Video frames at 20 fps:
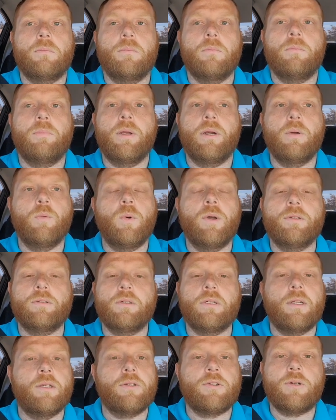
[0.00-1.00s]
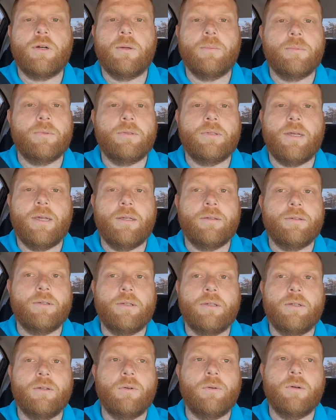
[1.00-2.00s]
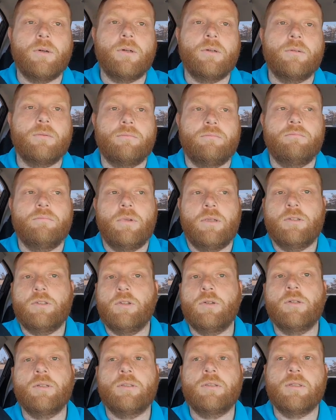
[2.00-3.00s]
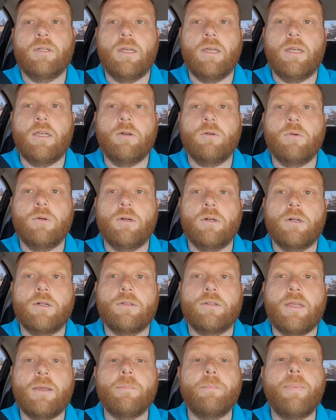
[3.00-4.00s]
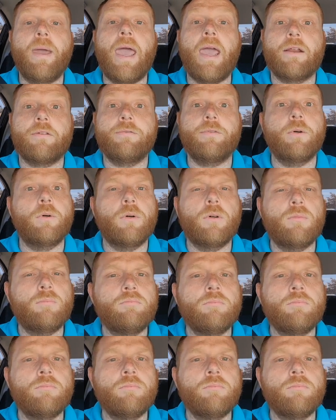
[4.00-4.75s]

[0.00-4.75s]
But it wasn't as traumatizing, or as you could say, or as impactful,